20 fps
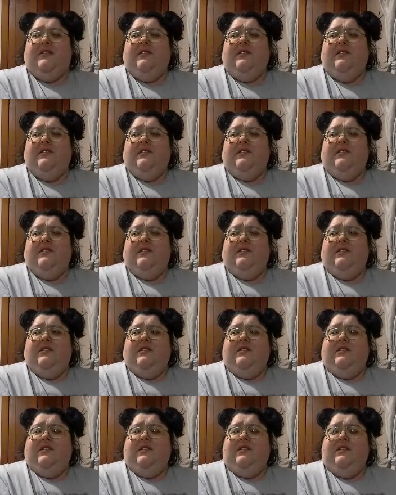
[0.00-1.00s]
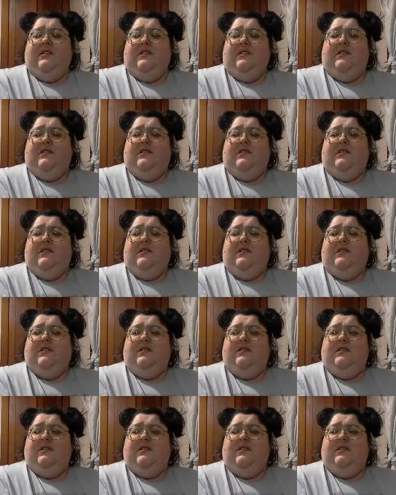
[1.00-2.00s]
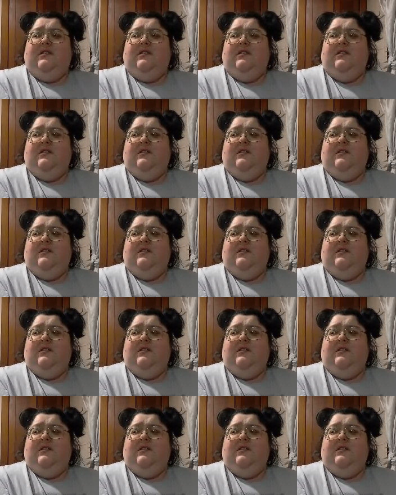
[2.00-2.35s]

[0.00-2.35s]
(no one is talking)